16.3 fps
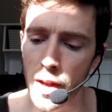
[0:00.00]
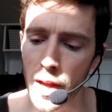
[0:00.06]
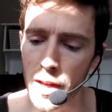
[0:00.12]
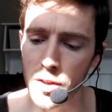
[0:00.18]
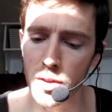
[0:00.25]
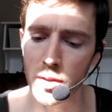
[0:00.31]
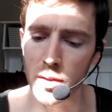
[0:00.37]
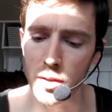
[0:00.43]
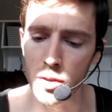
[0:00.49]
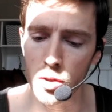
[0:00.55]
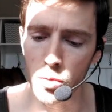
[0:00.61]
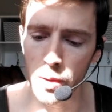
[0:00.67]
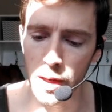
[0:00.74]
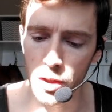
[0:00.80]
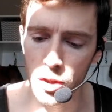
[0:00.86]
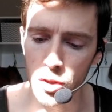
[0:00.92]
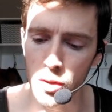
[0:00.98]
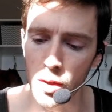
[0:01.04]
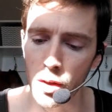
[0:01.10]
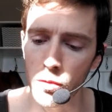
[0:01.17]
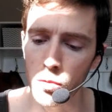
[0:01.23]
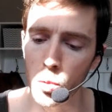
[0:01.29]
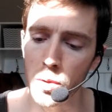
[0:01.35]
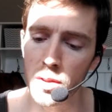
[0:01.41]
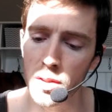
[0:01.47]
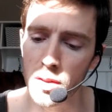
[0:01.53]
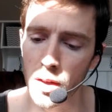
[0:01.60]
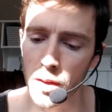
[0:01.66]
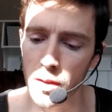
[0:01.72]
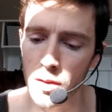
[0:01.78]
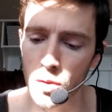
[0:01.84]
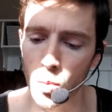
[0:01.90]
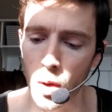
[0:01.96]
edges and direction of wood
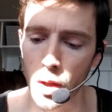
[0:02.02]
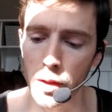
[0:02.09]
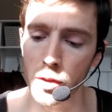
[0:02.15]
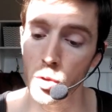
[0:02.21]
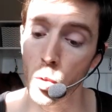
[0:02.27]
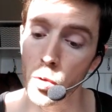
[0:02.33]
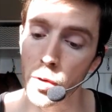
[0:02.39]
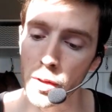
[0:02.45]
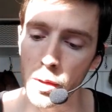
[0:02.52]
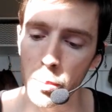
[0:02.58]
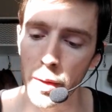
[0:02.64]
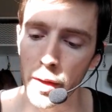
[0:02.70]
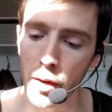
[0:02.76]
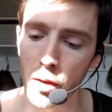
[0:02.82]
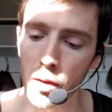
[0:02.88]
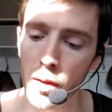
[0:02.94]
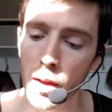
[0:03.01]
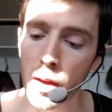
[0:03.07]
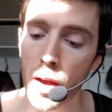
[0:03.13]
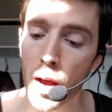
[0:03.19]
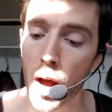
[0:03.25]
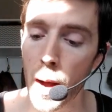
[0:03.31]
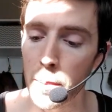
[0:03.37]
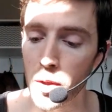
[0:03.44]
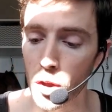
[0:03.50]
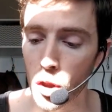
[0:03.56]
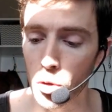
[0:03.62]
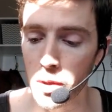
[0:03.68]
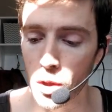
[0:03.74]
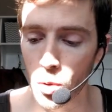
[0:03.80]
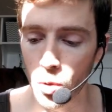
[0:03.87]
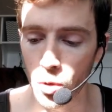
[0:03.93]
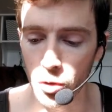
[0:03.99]
studs while ignoring the metal up to
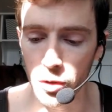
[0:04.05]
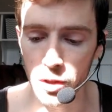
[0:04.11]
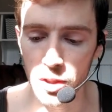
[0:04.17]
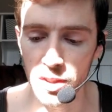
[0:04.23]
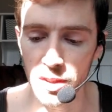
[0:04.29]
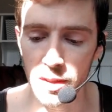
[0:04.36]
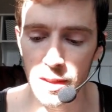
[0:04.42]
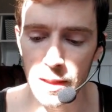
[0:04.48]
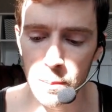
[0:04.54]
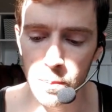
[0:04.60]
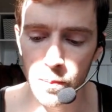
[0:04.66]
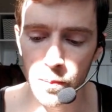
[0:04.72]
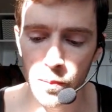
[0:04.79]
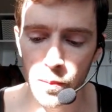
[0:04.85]
3/4 inches deep.